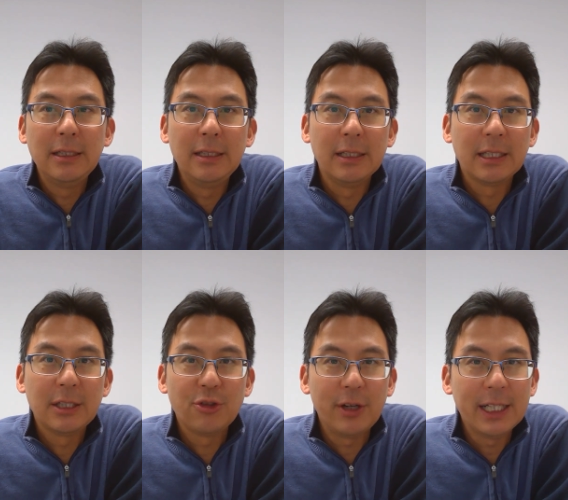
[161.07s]
the
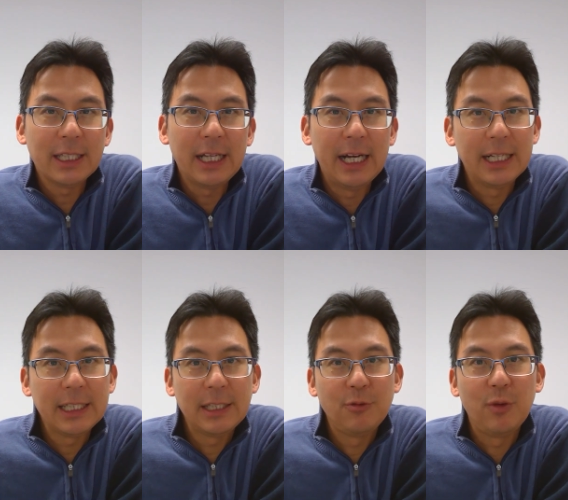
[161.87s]
stress
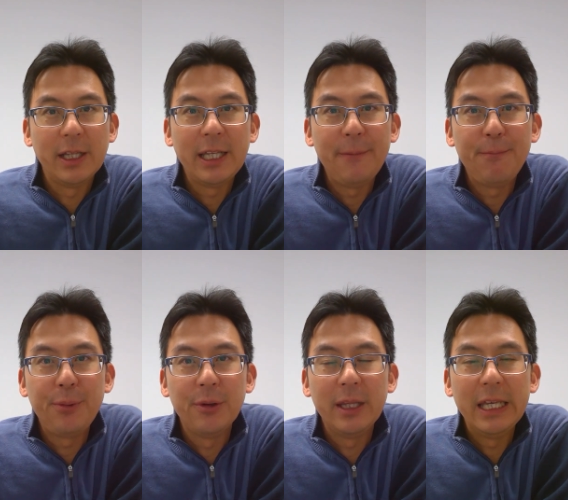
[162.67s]
test, when they
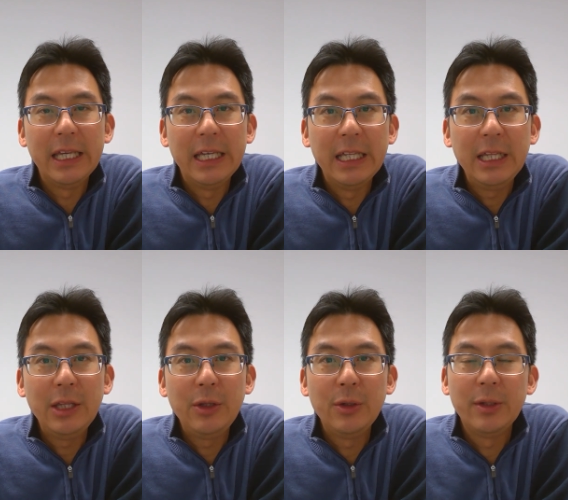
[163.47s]
put
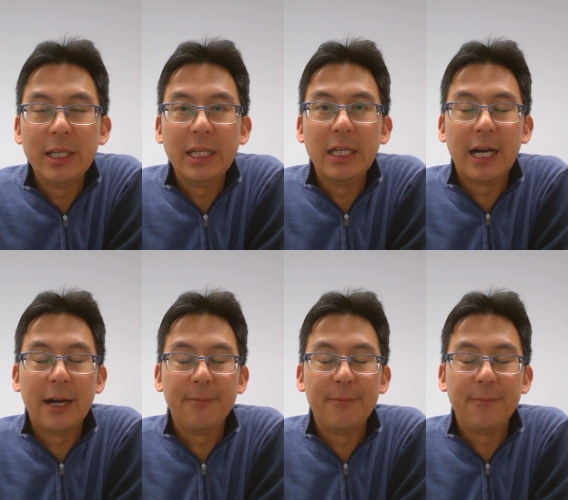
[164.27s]
into the